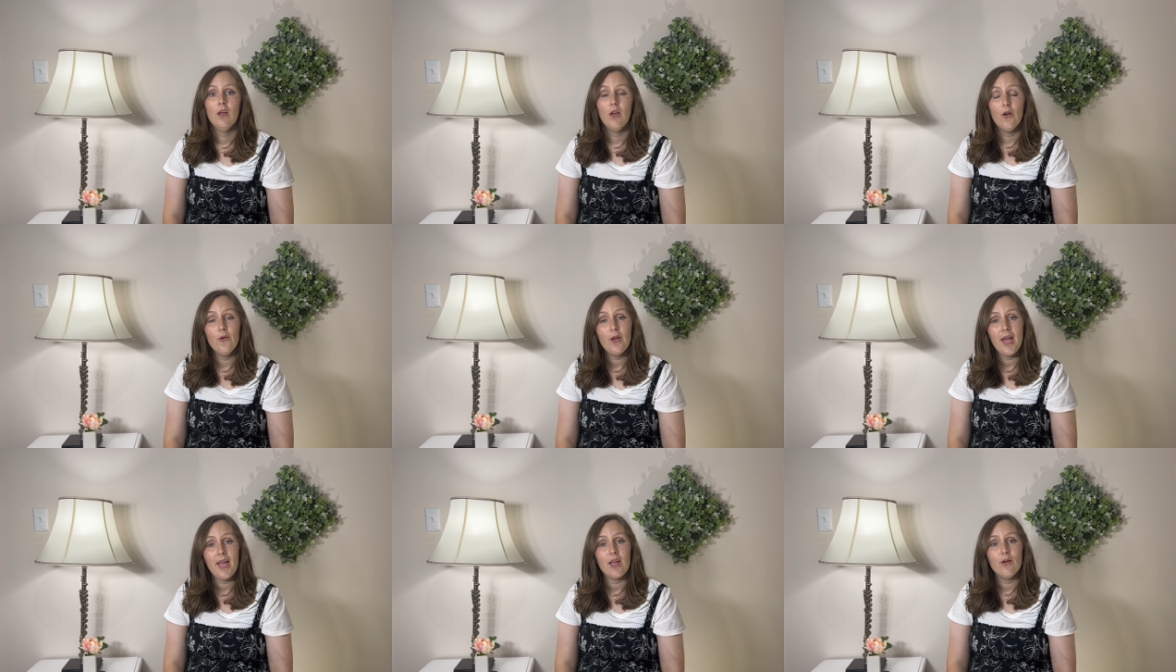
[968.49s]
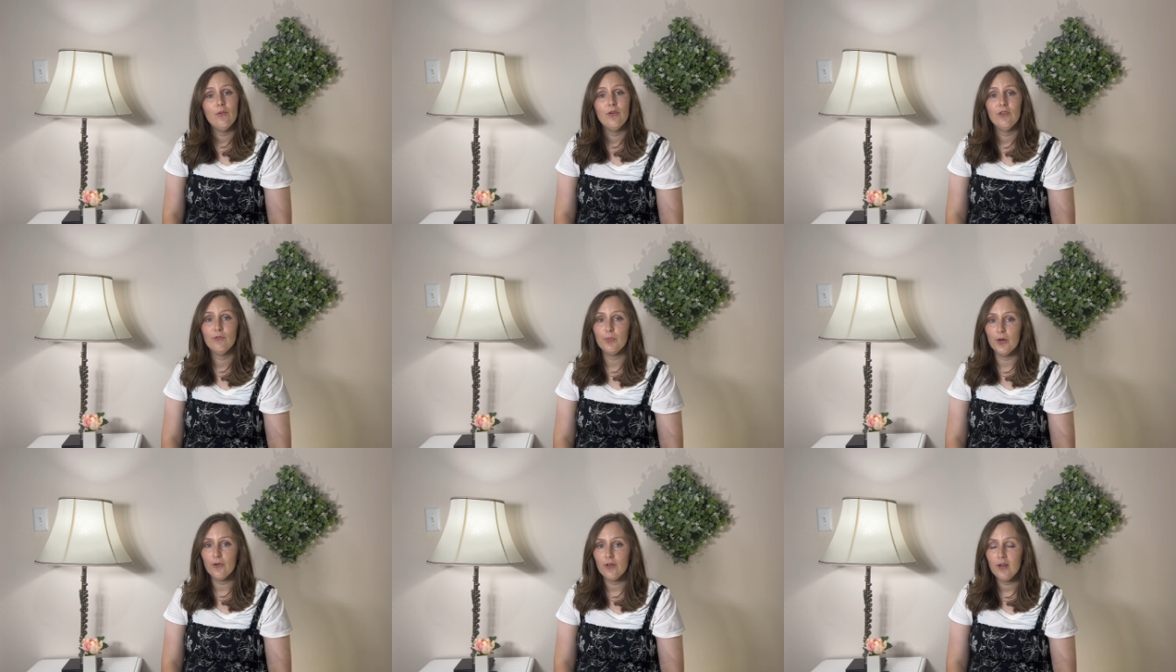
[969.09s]
Okay, we've
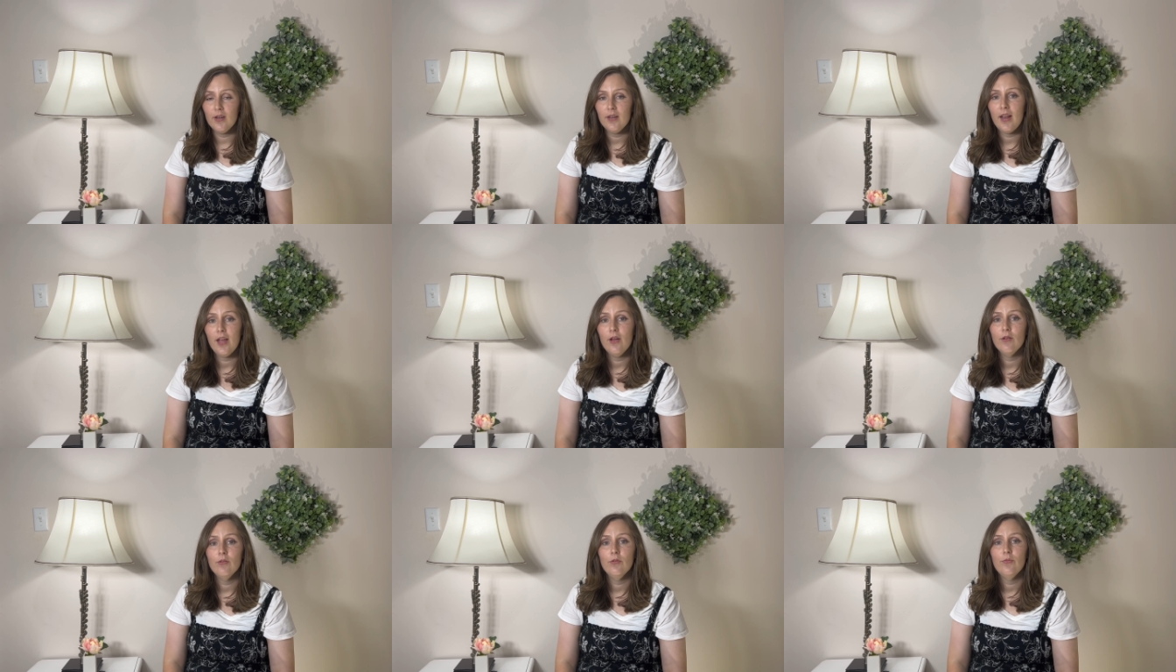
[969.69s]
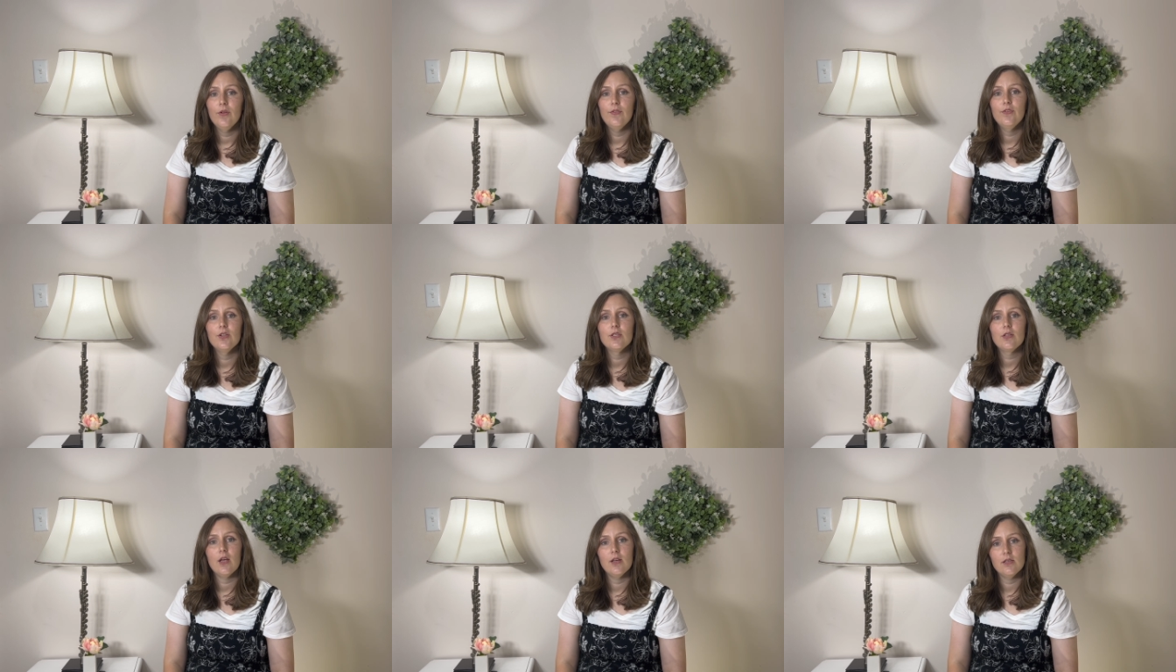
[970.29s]
broken it down, we've
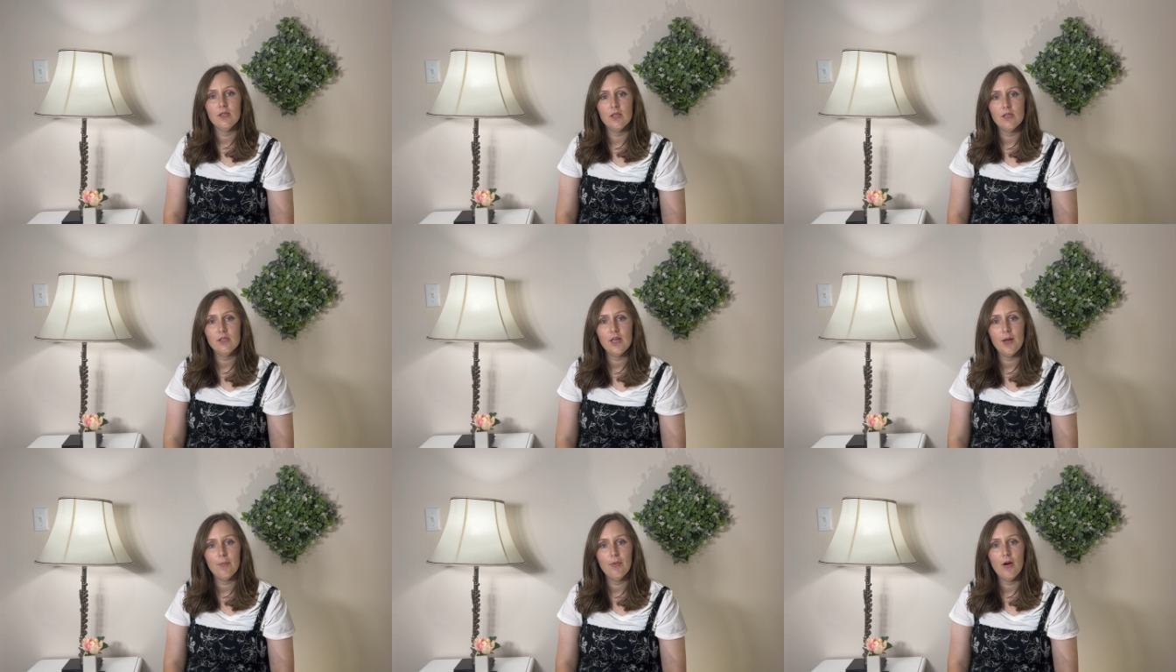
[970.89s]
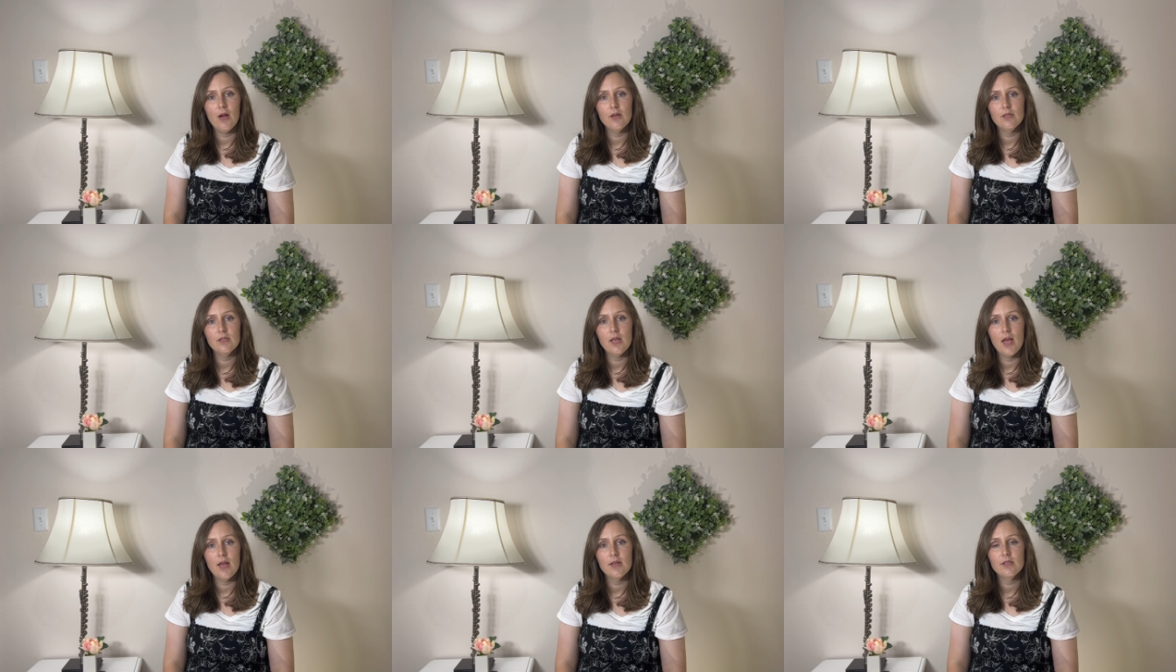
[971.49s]
discussed the step
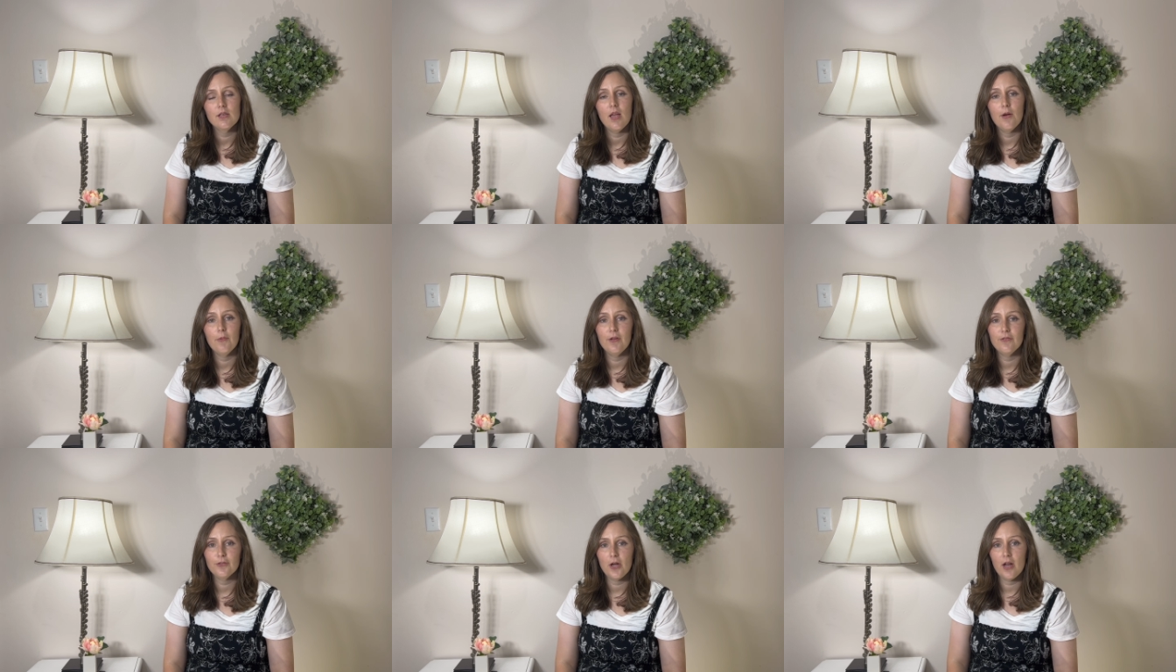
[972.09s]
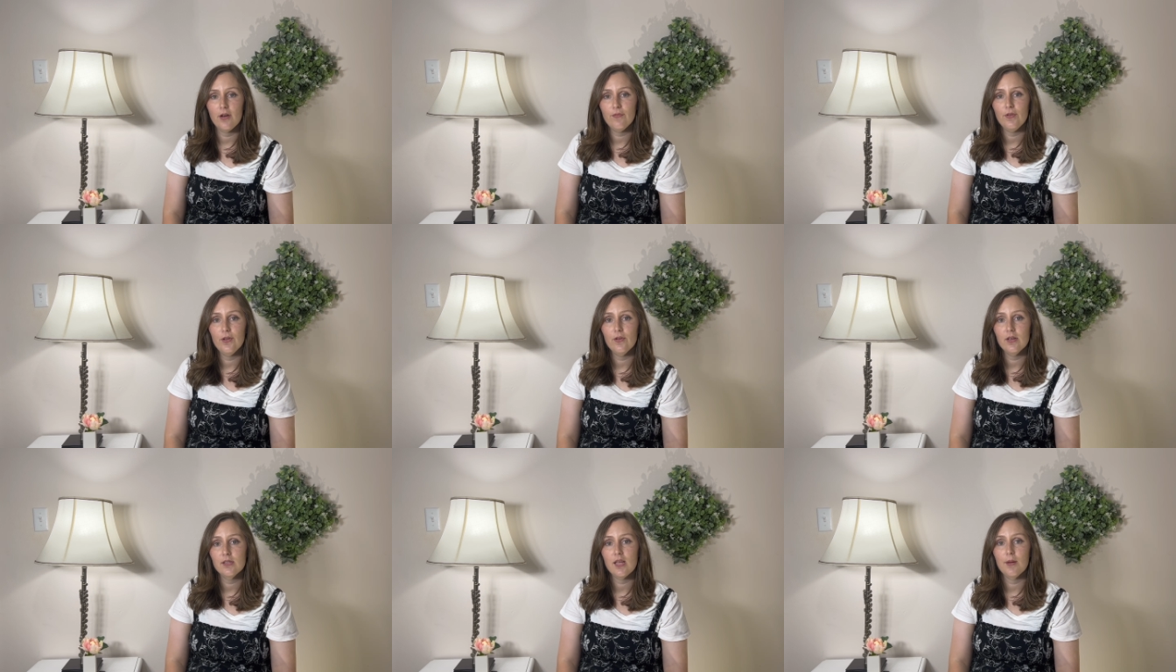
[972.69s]
process, and we've tried a few
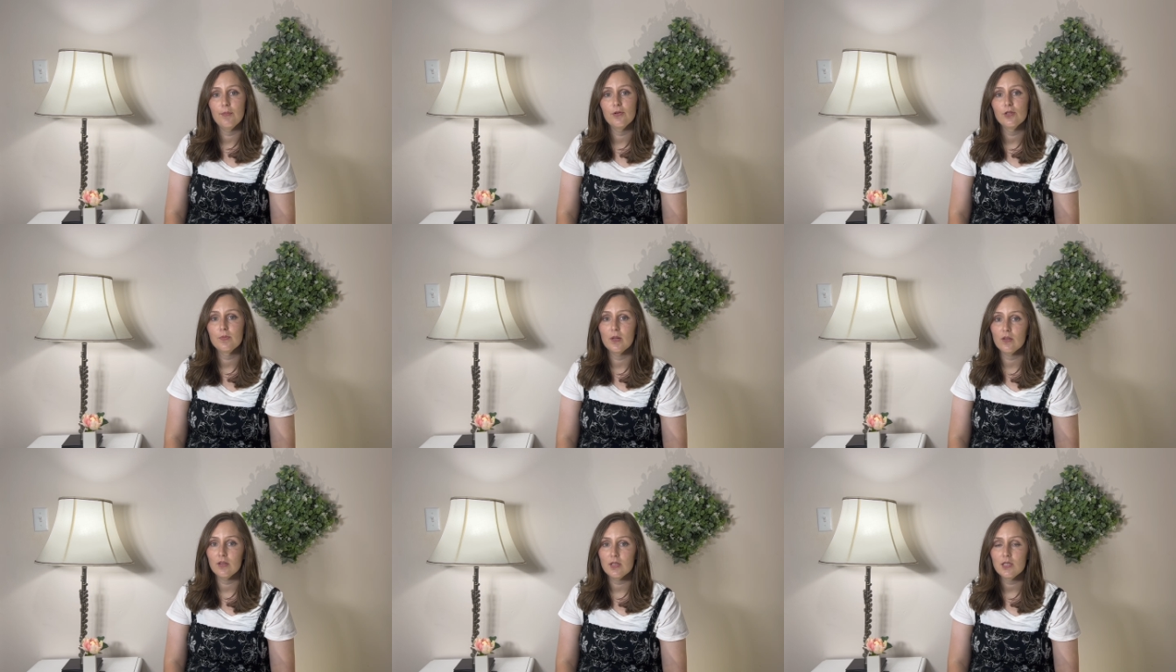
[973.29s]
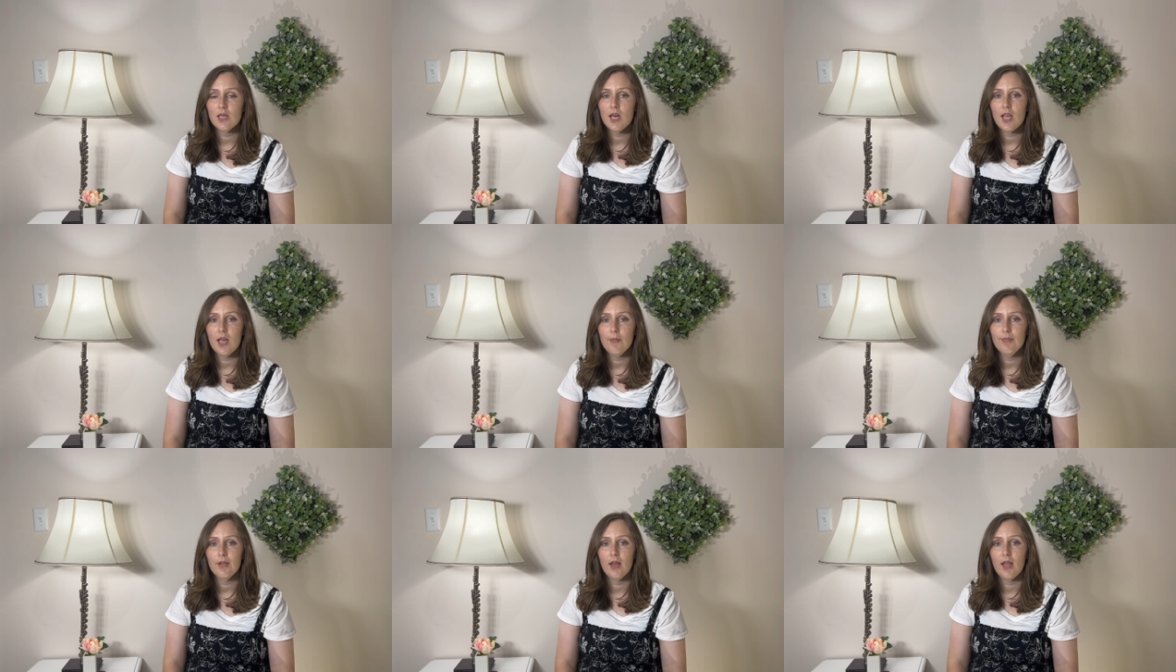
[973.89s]
examples both listening
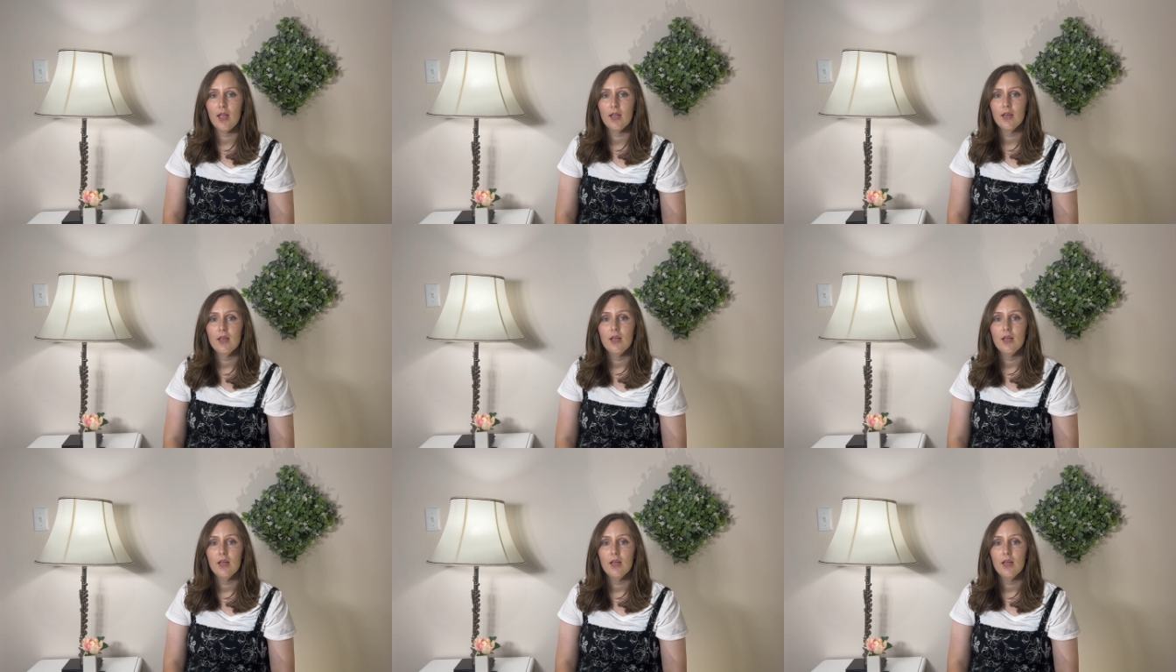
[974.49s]
and playing.